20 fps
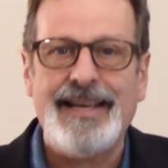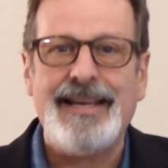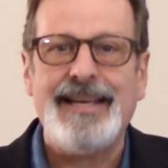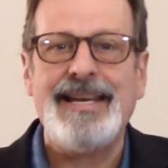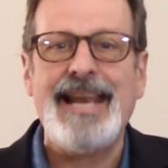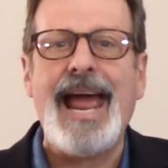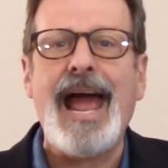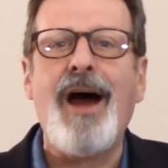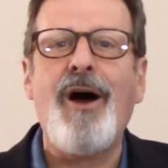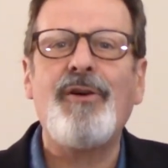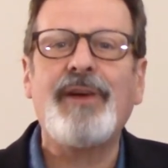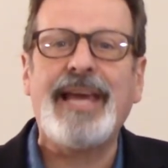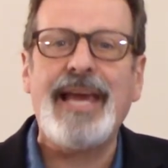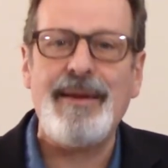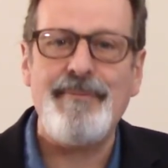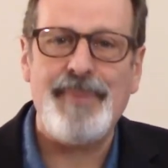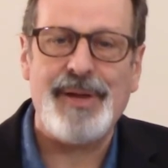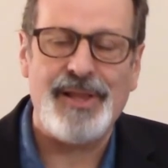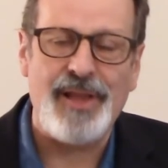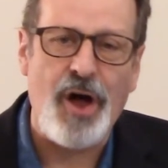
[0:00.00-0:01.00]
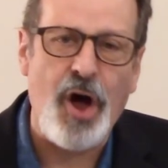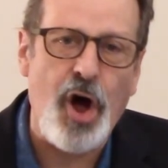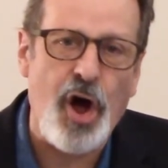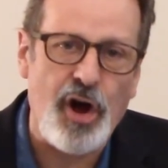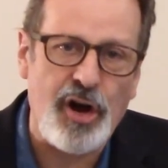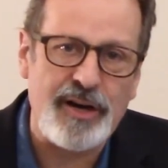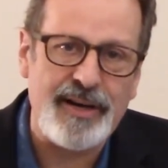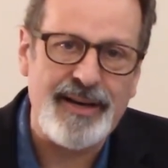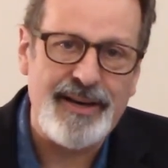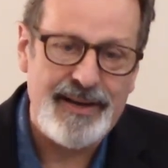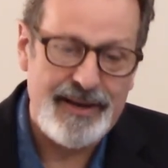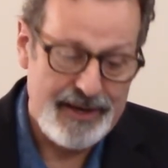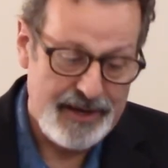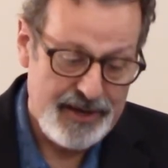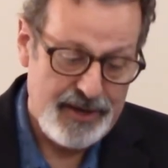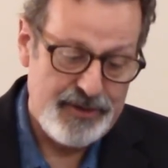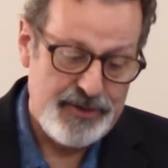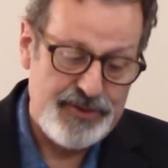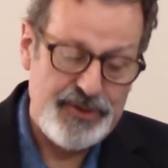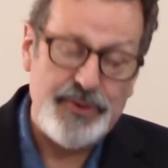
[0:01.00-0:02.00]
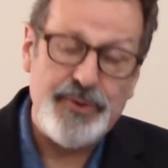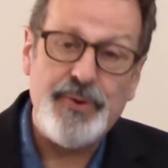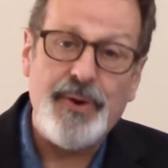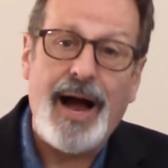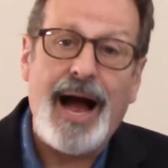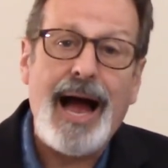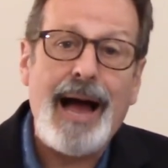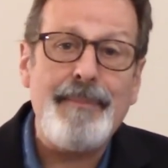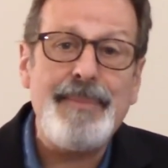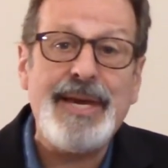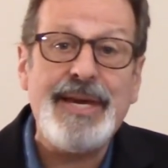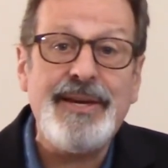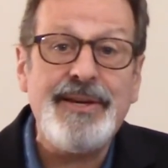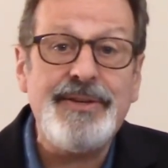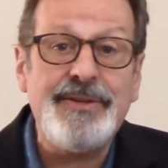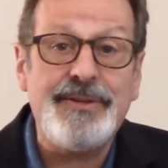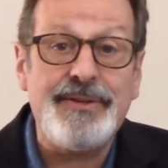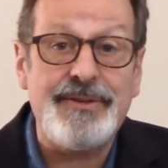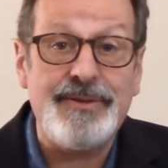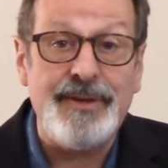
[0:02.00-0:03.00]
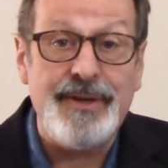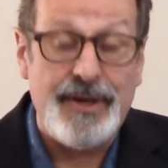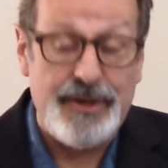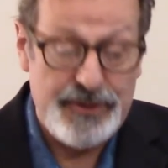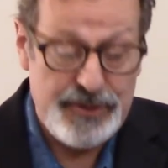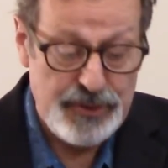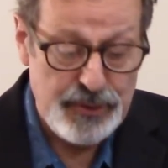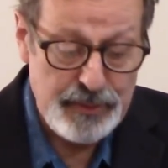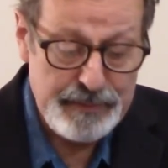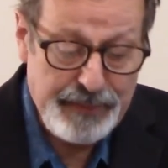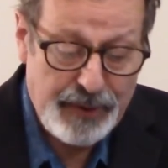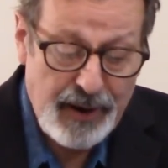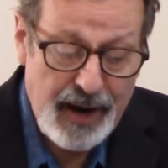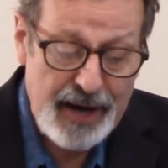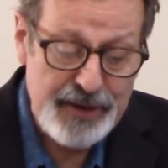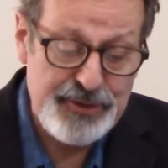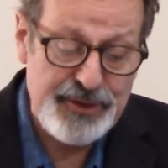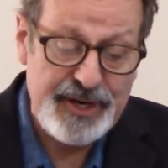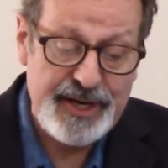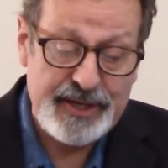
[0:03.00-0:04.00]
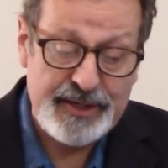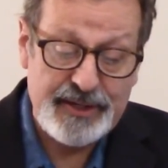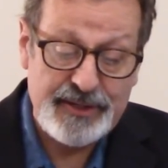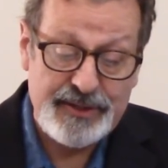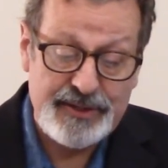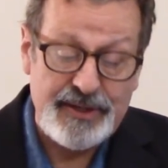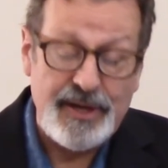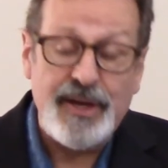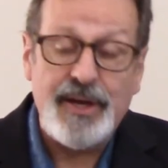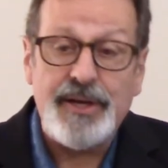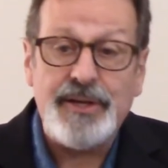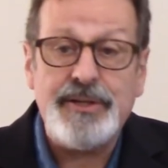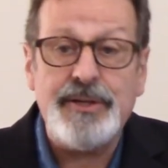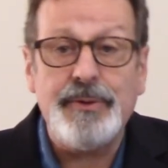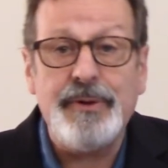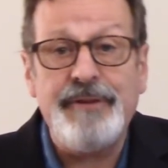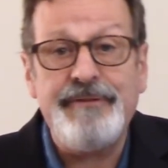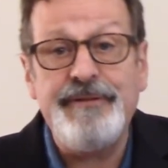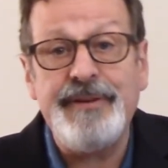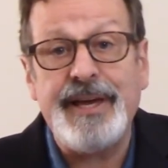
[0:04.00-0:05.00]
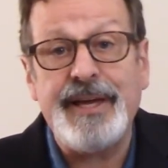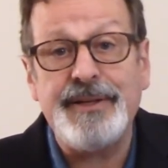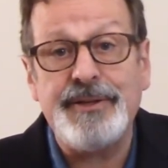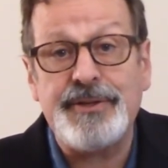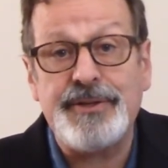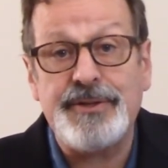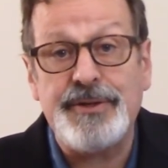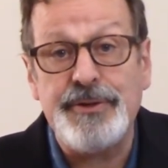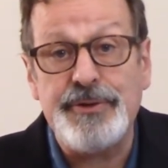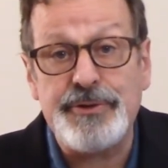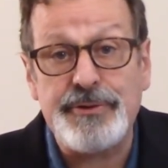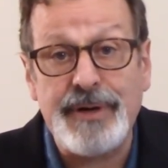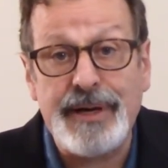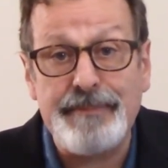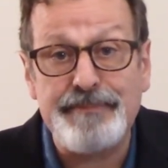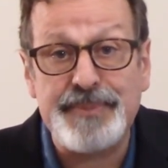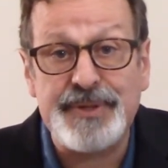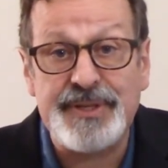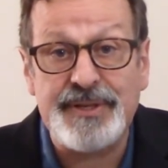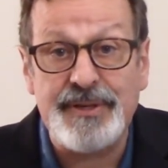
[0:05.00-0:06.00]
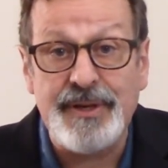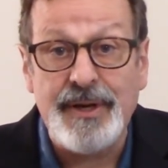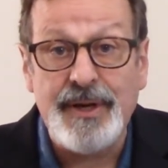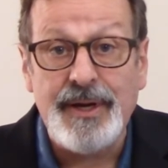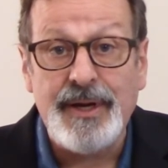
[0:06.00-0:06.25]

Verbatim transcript: now can belong to hobbies, to projects, to events, to trips.